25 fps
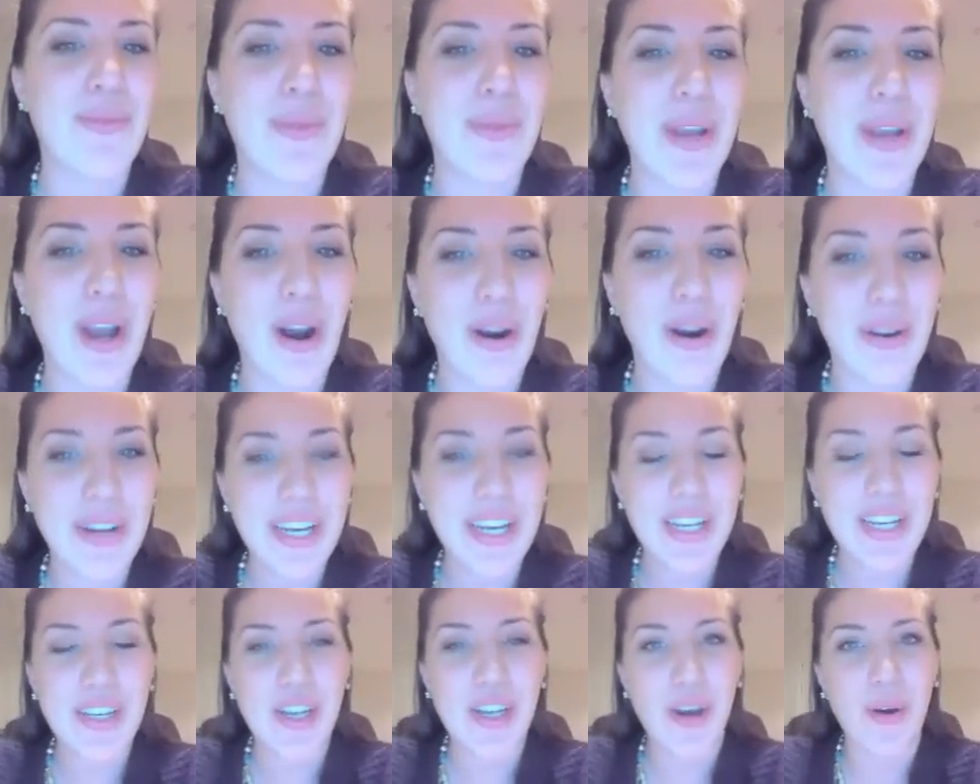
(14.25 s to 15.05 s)
We
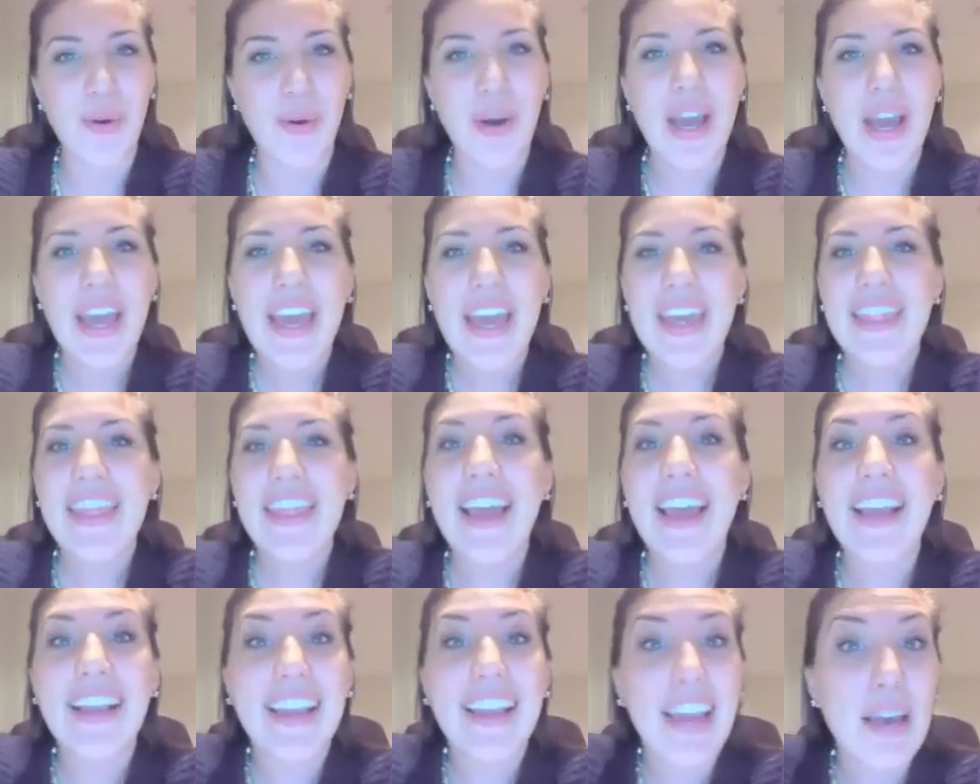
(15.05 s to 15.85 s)
already know
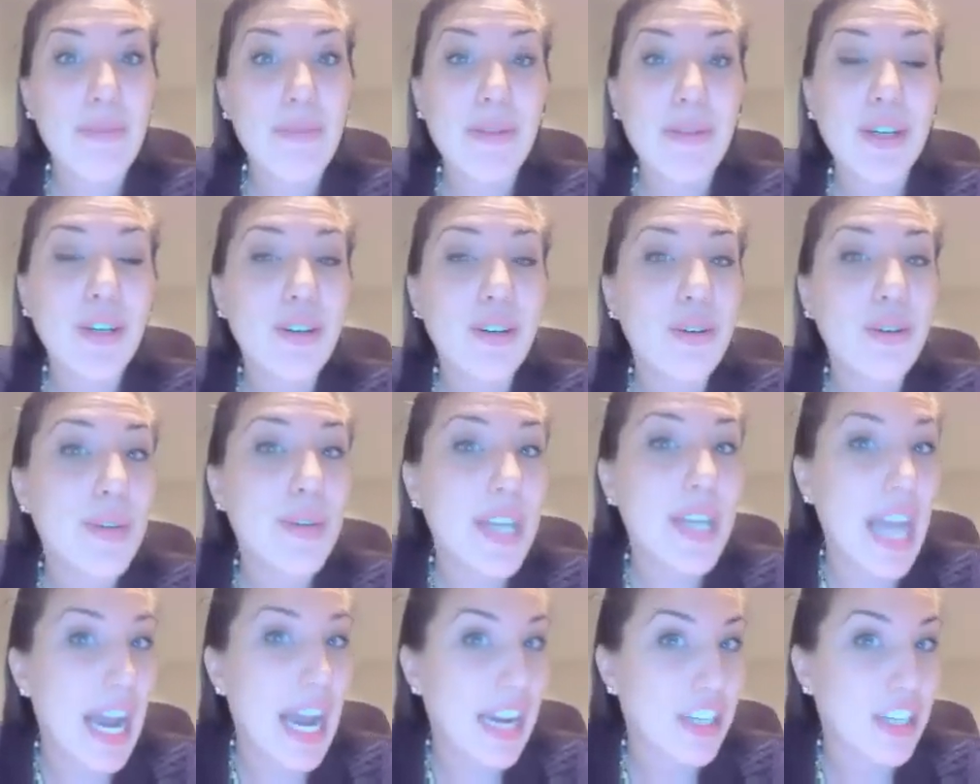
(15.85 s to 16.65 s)
that chemical
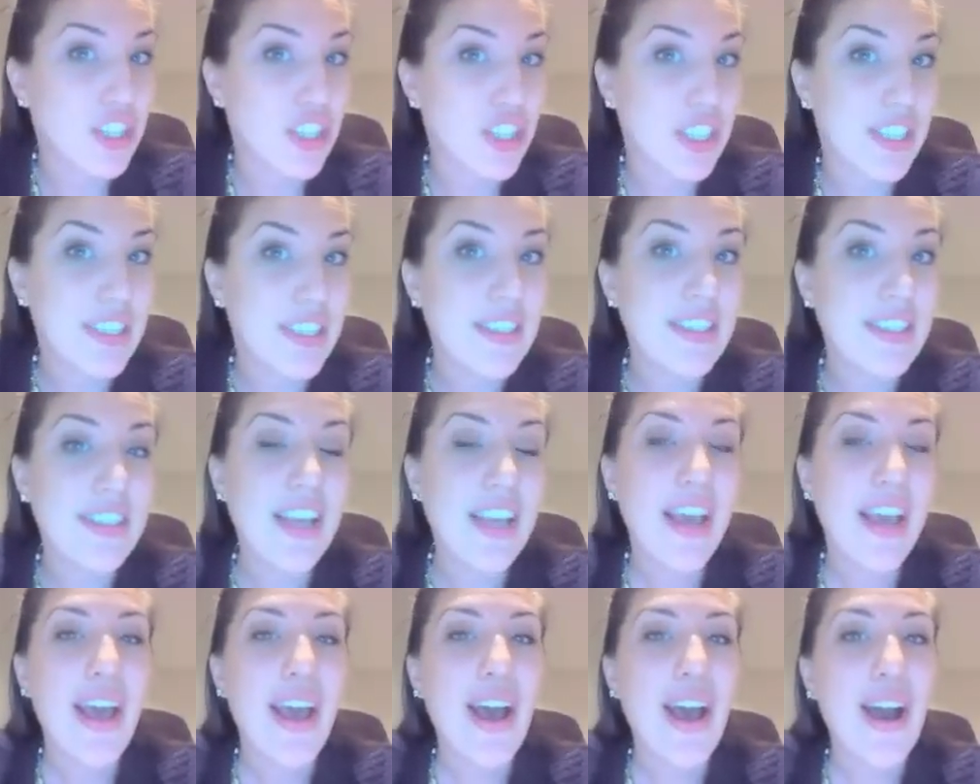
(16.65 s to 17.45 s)
reactions
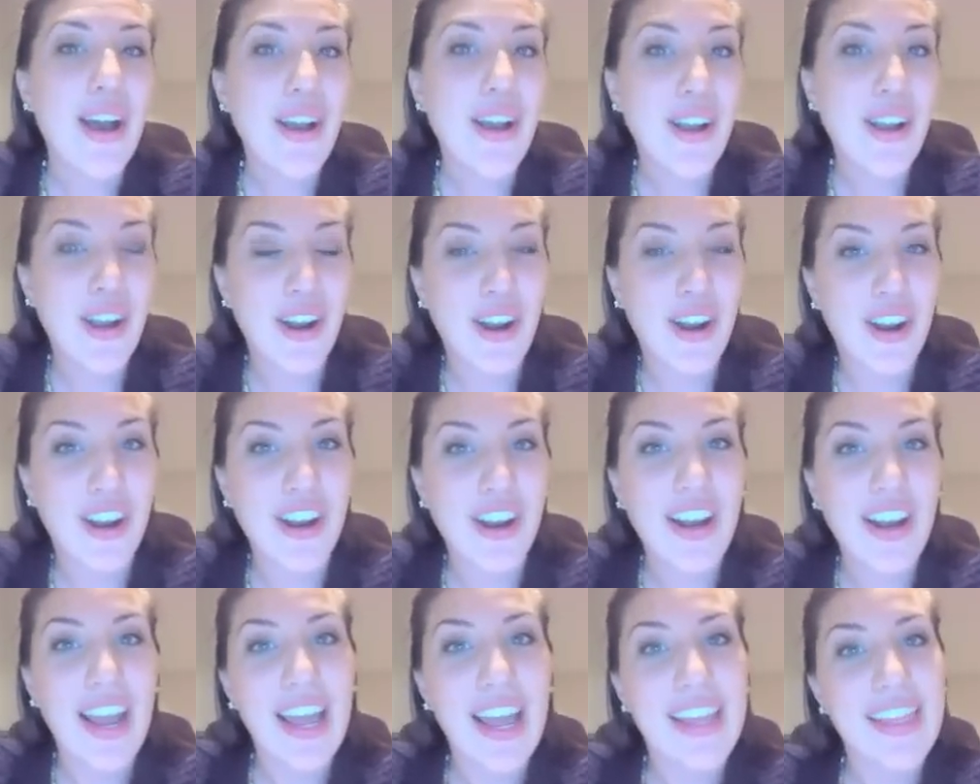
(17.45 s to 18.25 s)

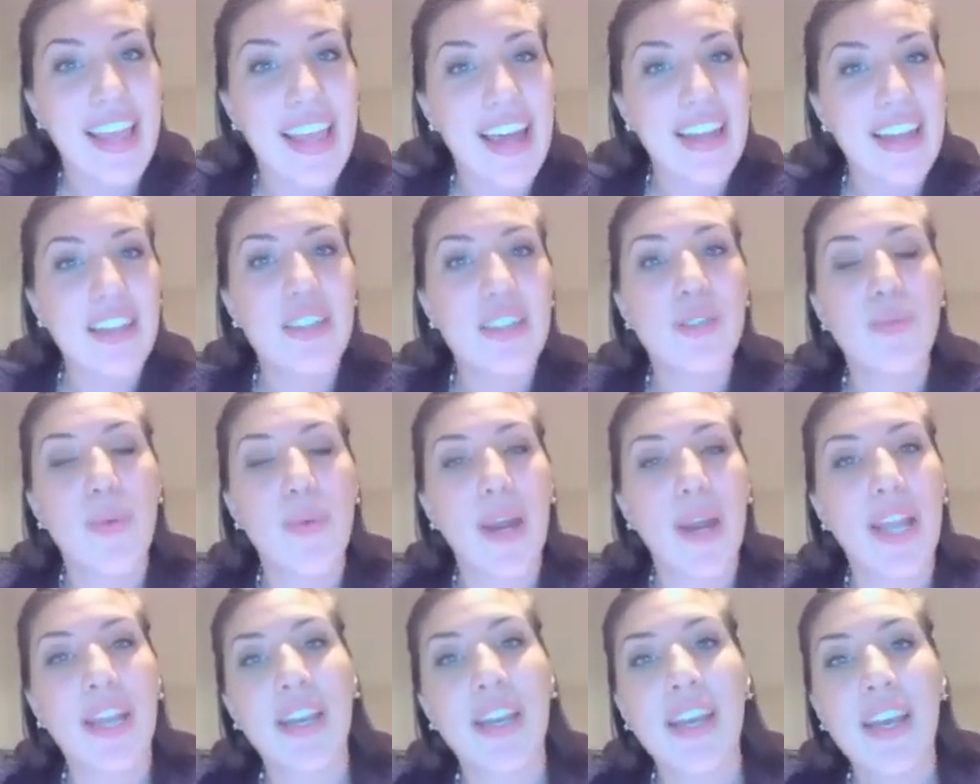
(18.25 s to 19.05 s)
occur, and that is
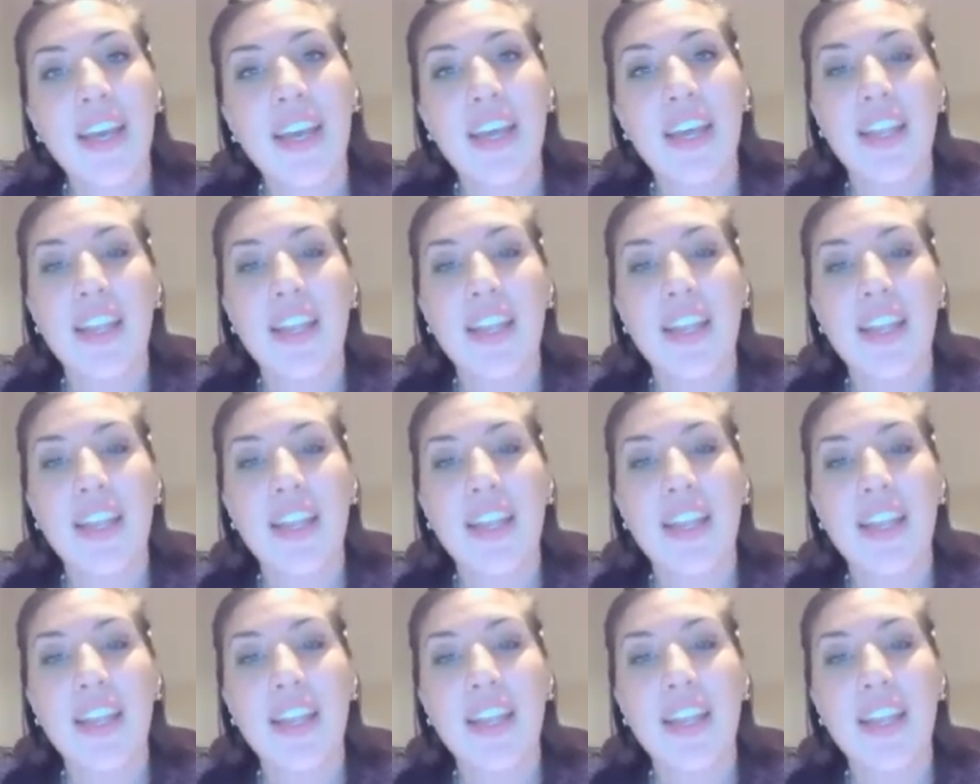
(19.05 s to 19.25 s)
when